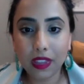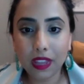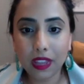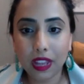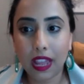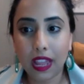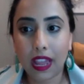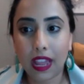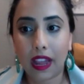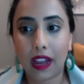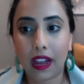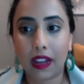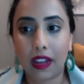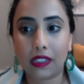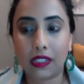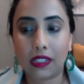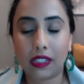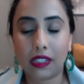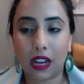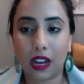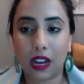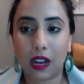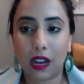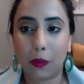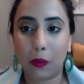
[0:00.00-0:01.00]
And
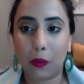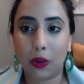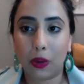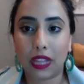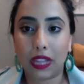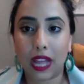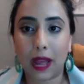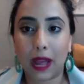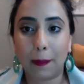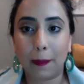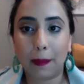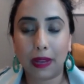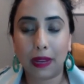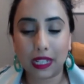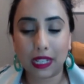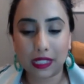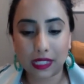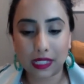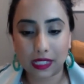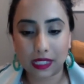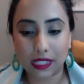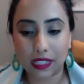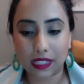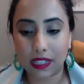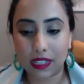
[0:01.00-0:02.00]
um, what that means
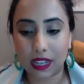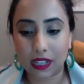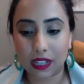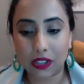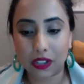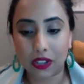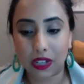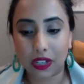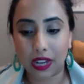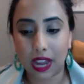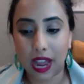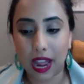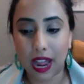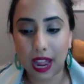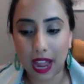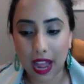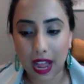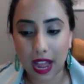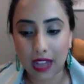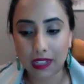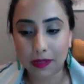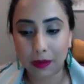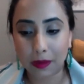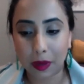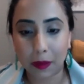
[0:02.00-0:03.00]
is essentially I
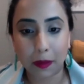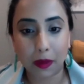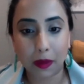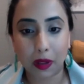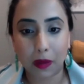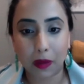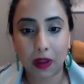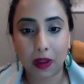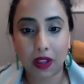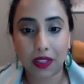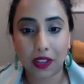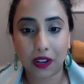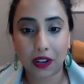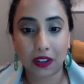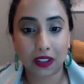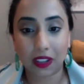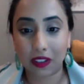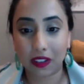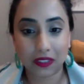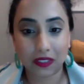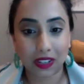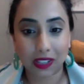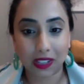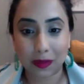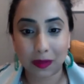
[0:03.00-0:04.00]
ask people about their
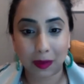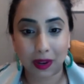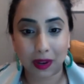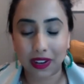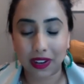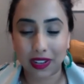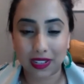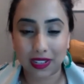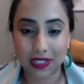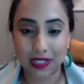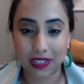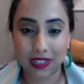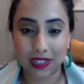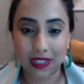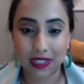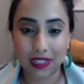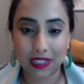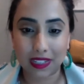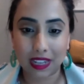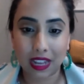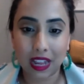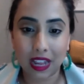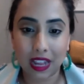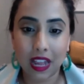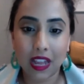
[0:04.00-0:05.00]
lived experiences.
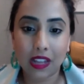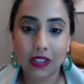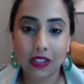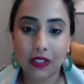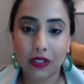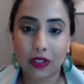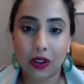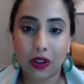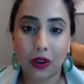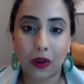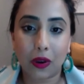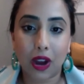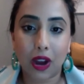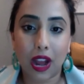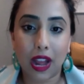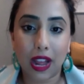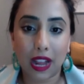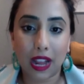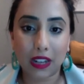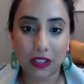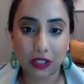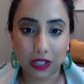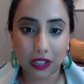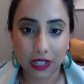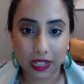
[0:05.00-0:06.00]
So I
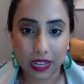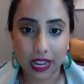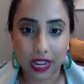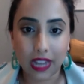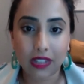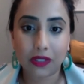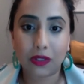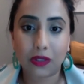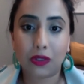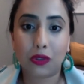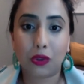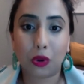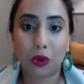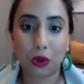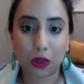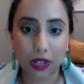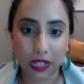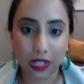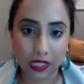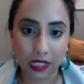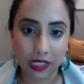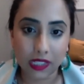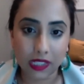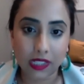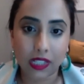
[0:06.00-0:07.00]
actually get
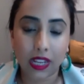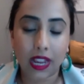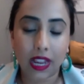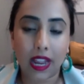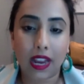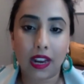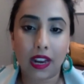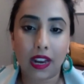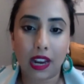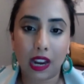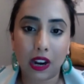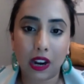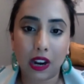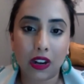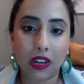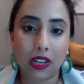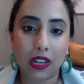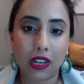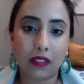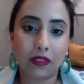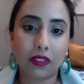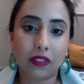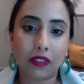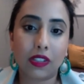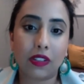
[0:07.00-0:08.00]
stories and
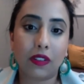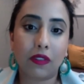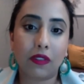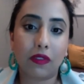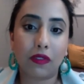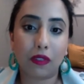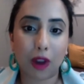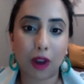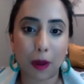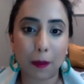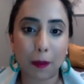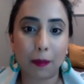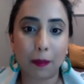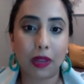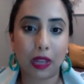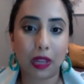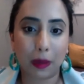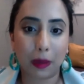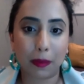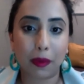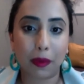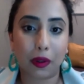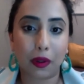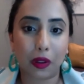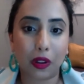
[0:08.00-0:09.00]
narratives from
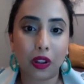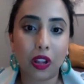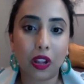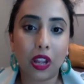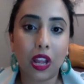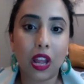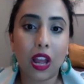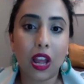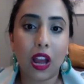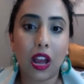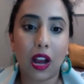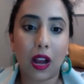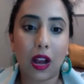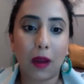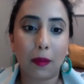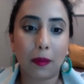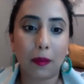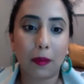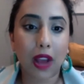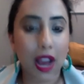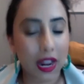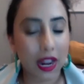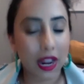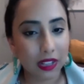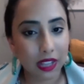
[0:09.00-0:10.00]
people, um,
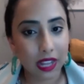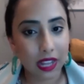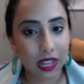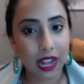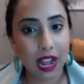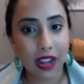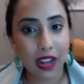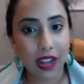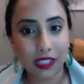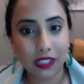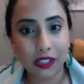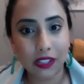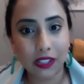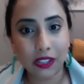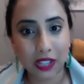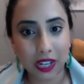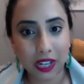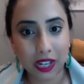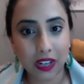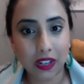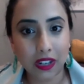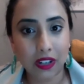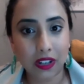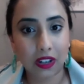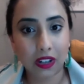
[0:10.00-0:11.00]
kind of like how you
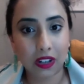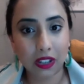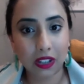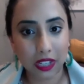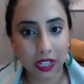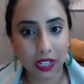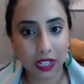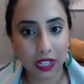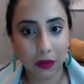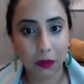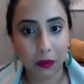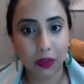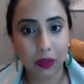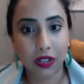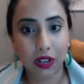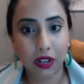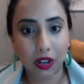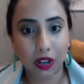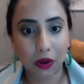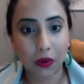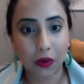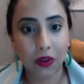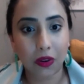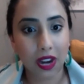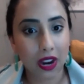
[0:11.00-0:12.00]
shared earlier with your
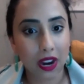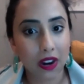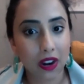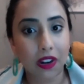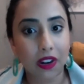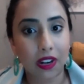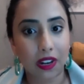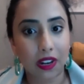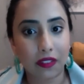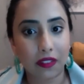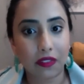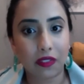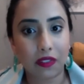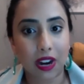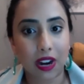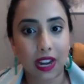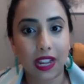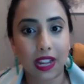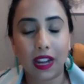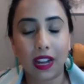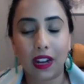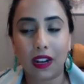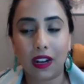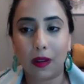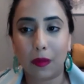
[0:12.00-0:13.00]
own narrative, right?
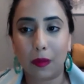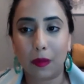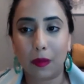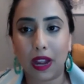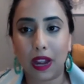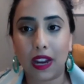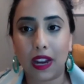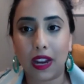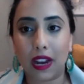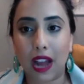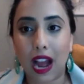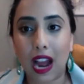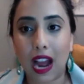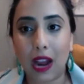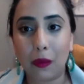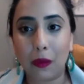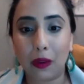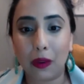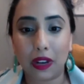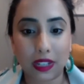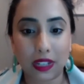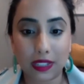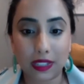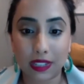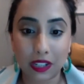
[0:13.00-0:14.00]
Um, and I would
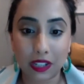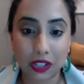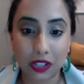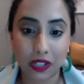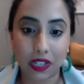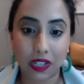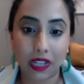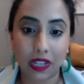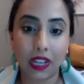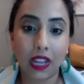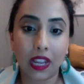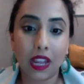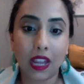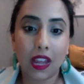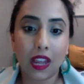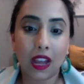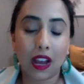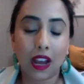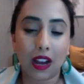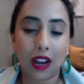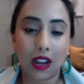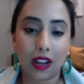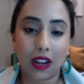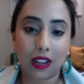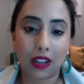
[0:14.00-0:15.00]
essentially
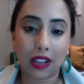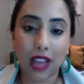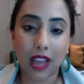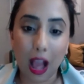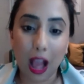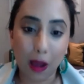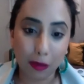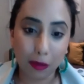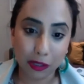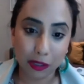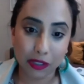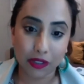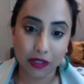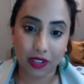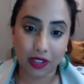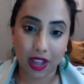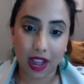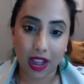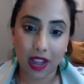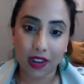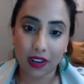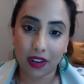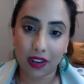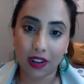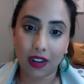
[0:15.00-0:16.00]
uh, capture
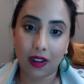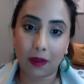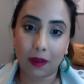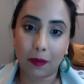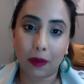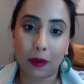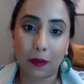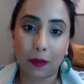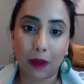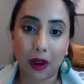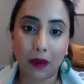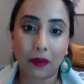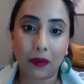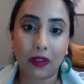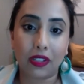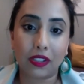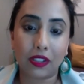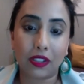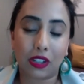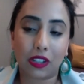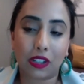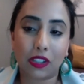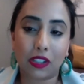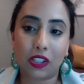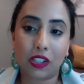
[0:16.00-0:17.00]
that um, in my
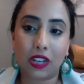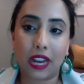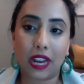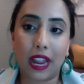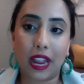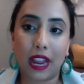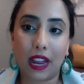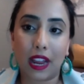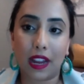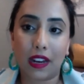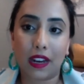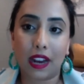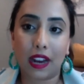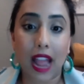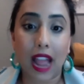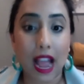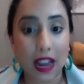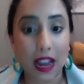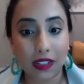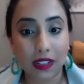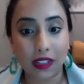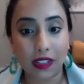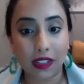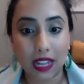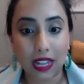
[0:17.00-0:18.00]
research and
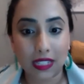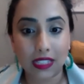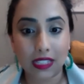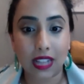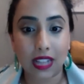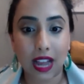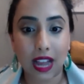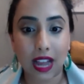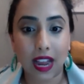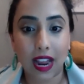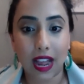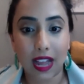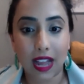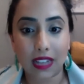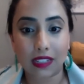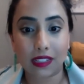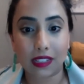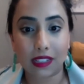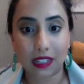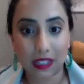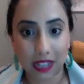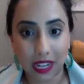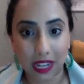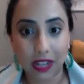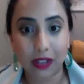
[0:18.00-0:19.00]
analyze that as a
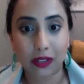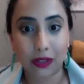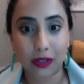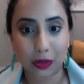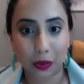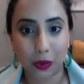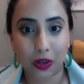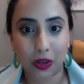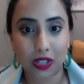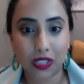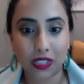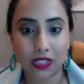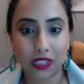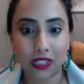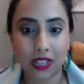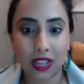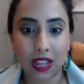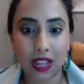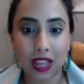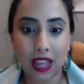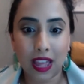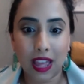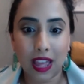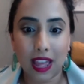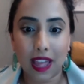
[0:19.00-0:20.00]
data source,
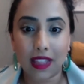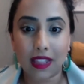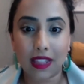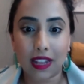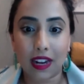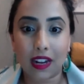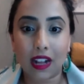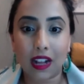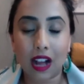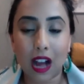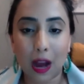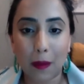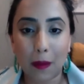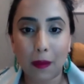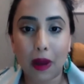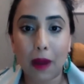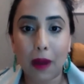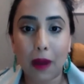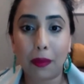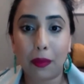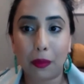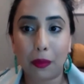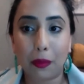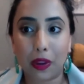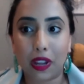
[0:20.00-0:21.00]
and then come up
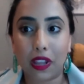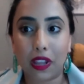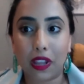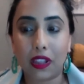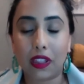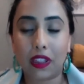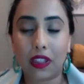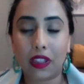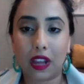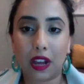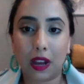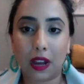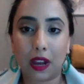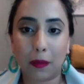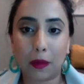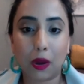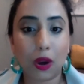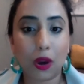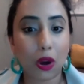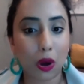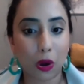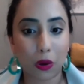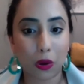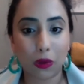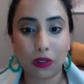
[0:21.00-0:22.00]
with um,
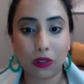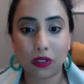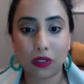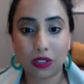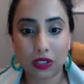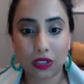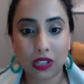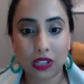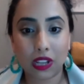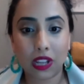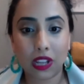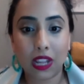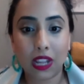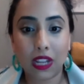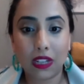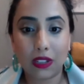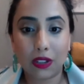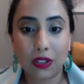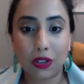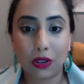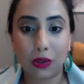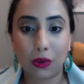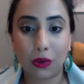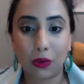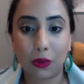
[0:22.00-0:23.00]
codes
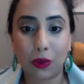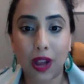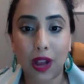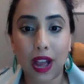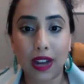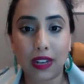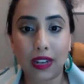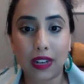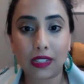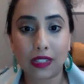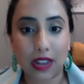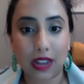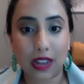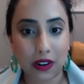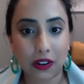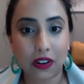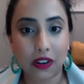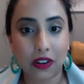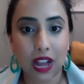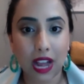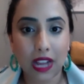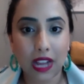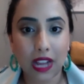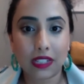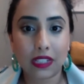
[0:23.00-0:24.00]
to kind of
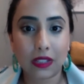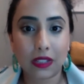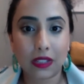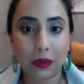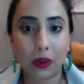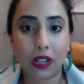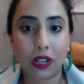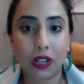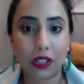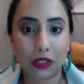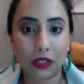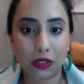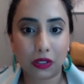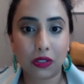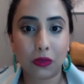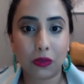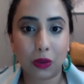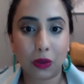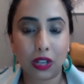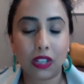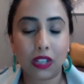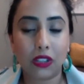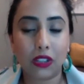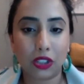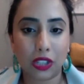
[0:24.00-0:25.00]
standardize what you
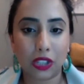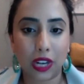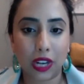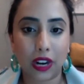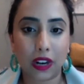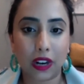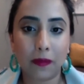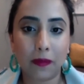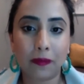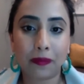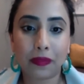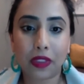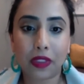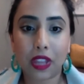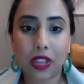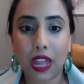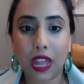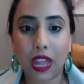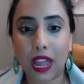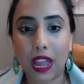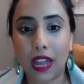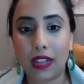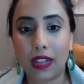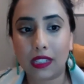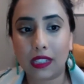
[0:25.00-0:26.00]
what you shared
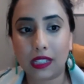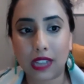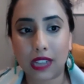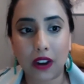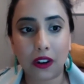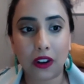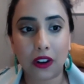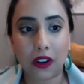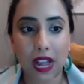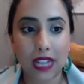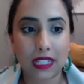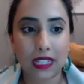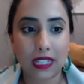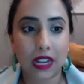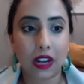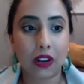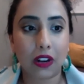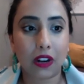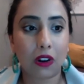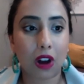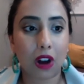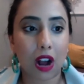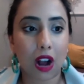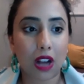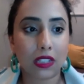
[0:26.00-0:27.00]
and standardize it
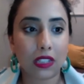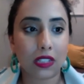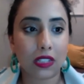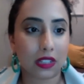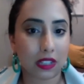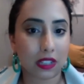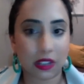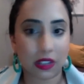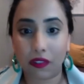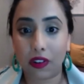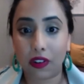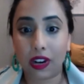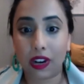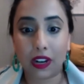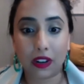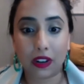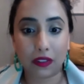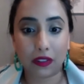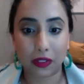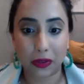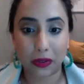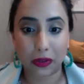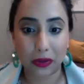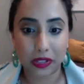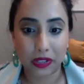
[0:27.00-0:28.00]
across the different
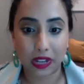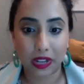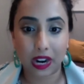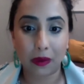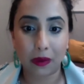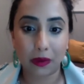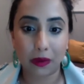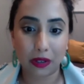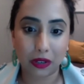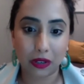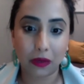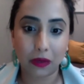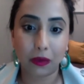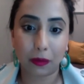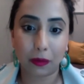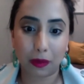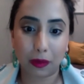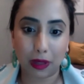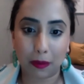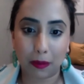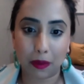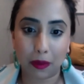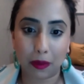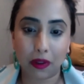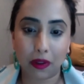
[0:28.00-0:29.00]
interviews that I would do with
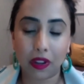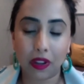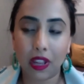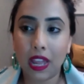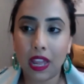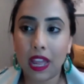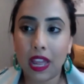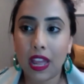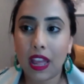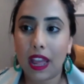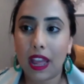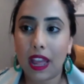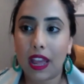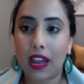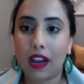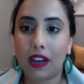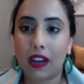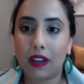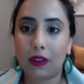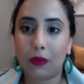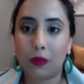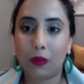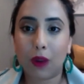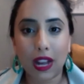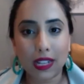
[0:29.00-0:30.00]
people.
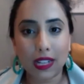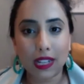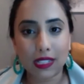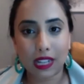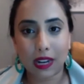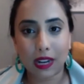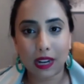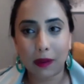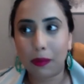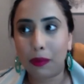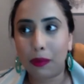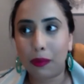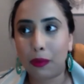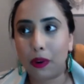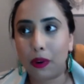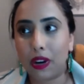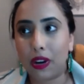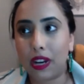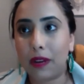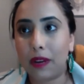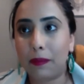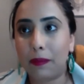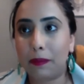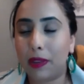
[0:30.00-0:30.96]
And why is that important?